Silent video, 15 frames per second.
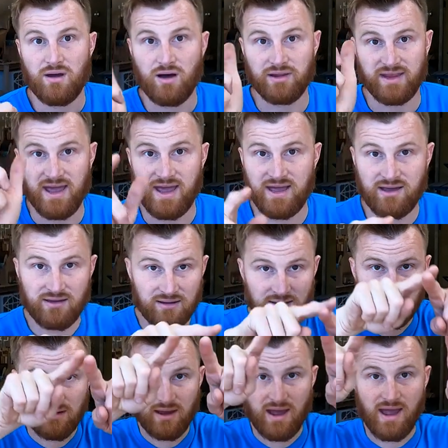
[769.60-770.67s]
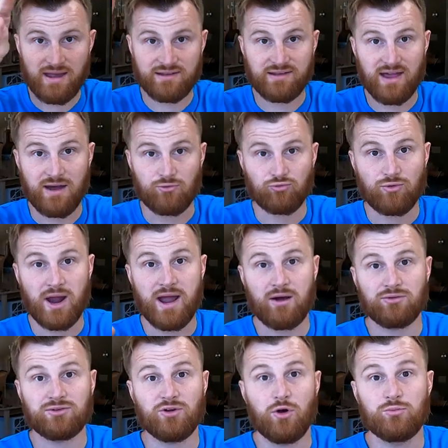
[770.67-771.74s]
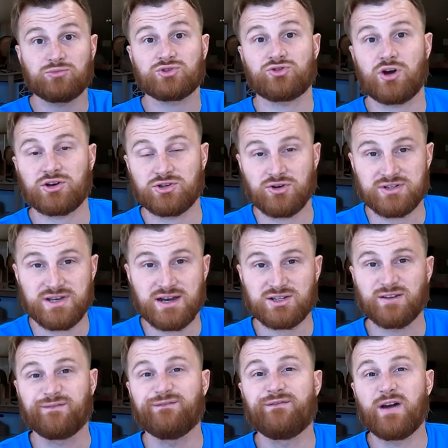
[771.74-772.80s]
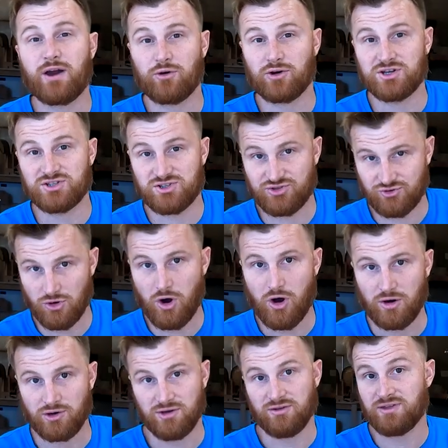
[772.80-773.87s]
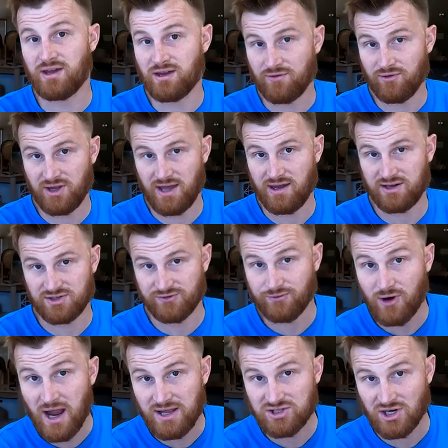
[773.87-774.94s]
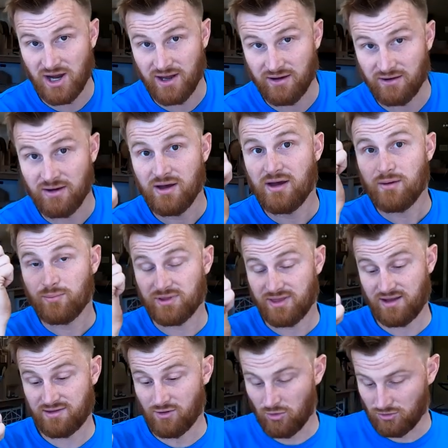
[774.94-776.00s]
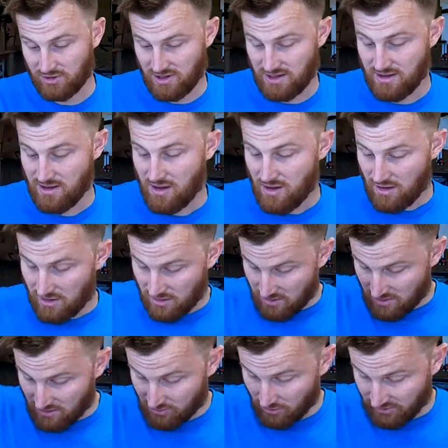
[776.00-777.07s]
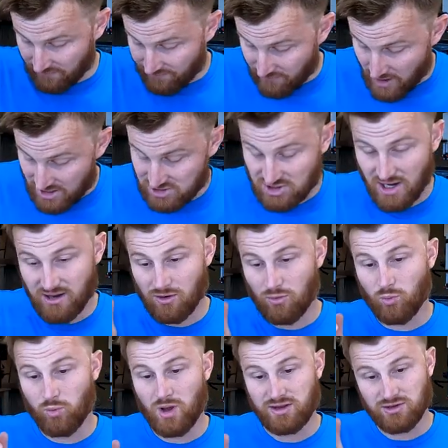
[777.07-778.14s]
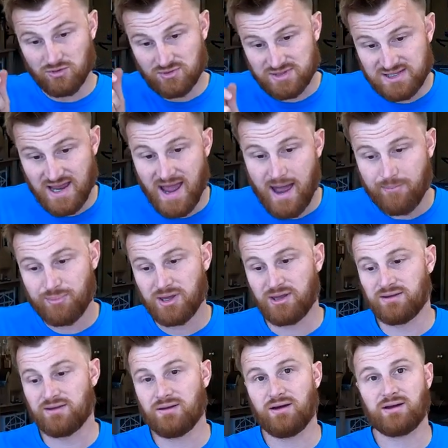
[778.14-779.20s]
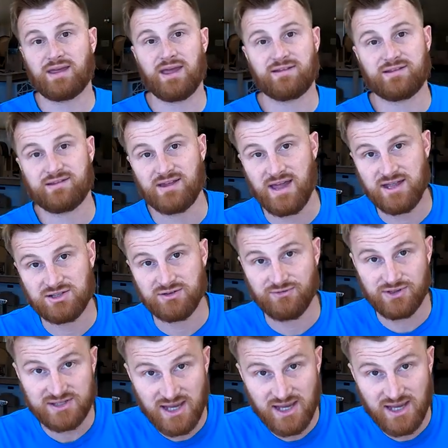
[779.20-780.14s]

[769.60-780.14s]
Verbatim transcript: An egg has that round dome structure. It's actually very strong. You think of an egg as fragile, but that's only it's only fragile when you tap it against the edge of a